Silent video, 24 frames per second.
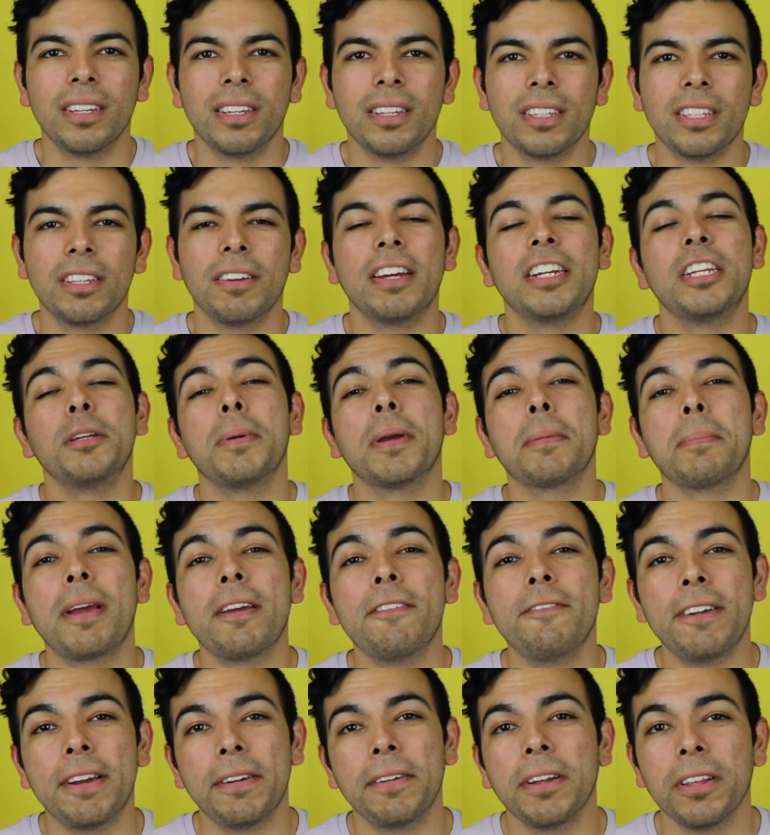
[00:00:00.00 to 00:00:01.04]
So I had to pick my
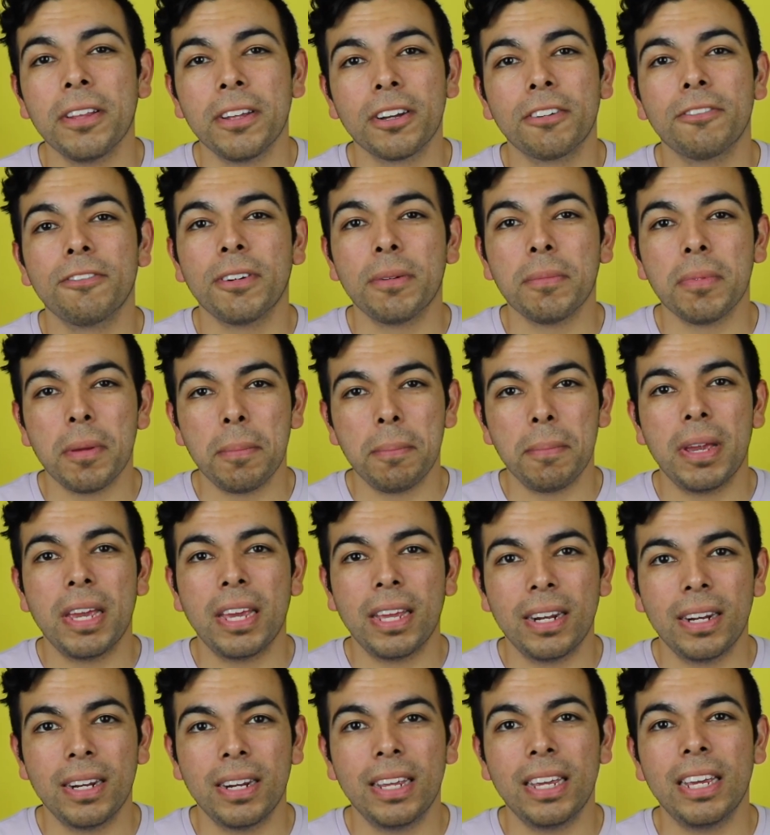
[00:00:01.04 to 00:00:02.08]
favorite look from the
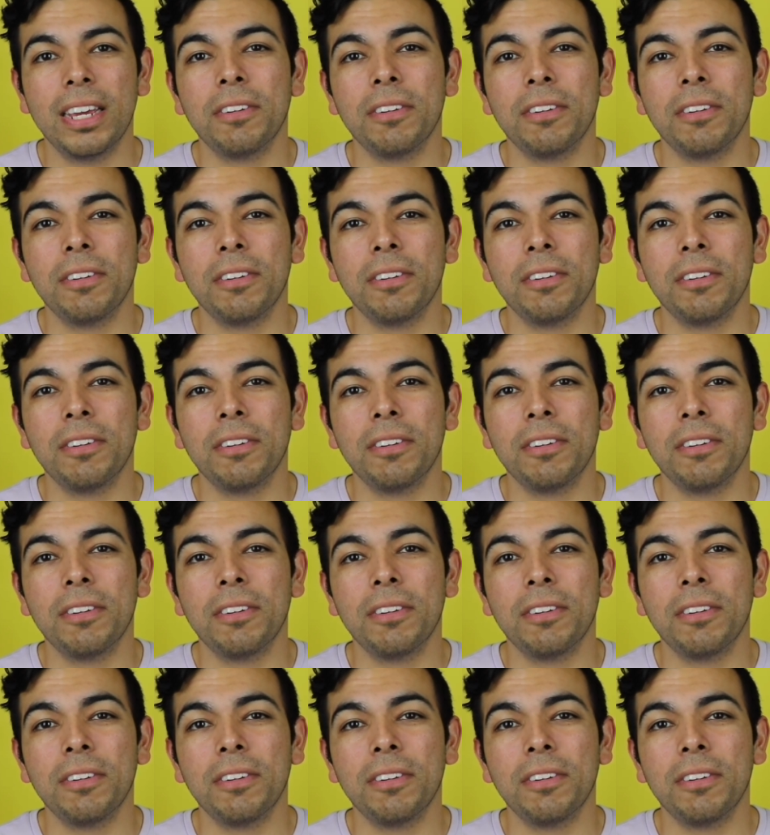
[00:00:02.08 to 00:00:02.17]
men.